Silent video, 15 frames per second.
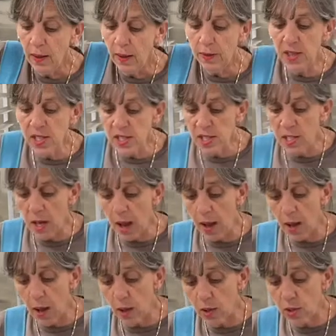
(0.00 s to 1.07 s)
This is
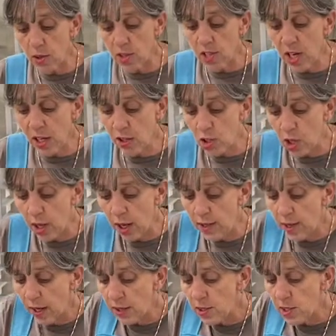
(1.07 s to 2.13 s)
such a
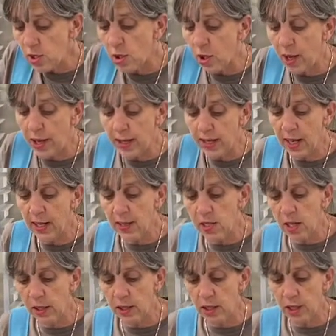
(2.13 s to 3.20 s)
nice, I can't
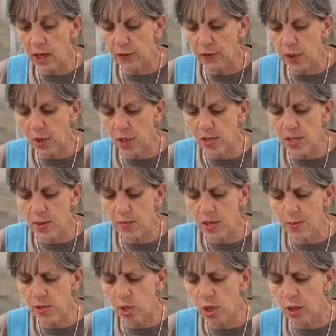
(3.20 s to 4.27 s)
tell you enough. You know how
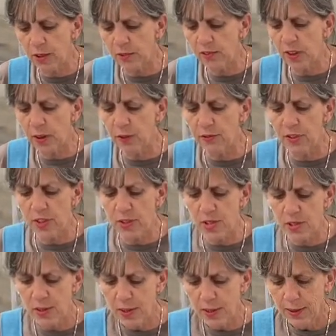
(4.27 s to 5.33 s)
sometimes cauliflower feels,
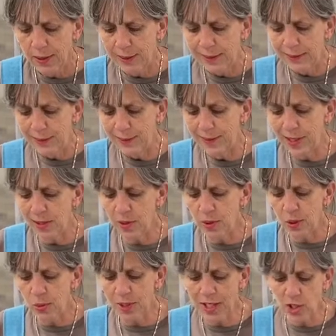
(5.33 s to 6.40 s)
I don't
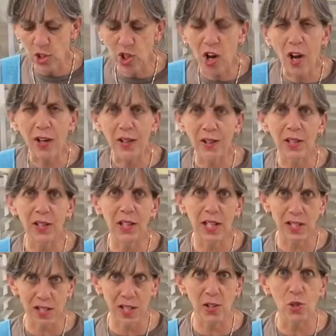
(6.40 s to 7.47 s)
know, like chalk on your
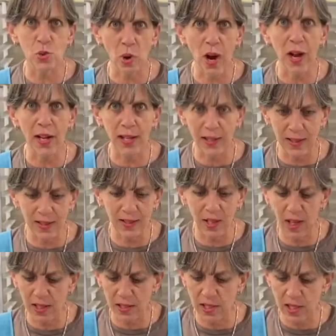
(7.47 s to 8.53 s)
hands, like dry and it
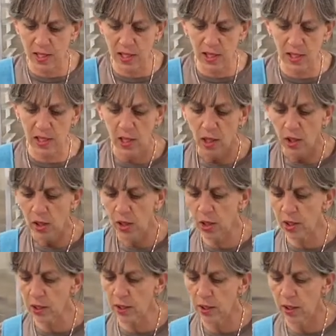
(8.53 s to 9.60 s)
kind of sticks?
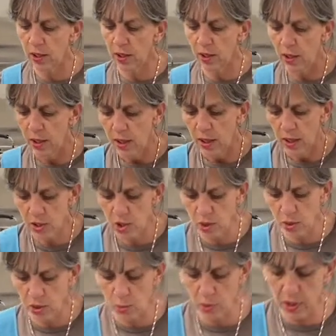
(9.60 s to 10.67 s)
Look, I'll show
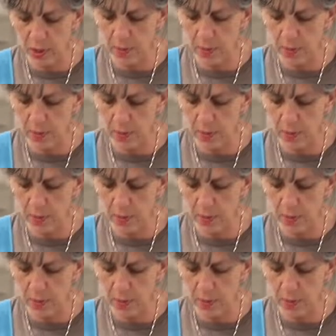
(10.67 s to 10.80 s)
you what I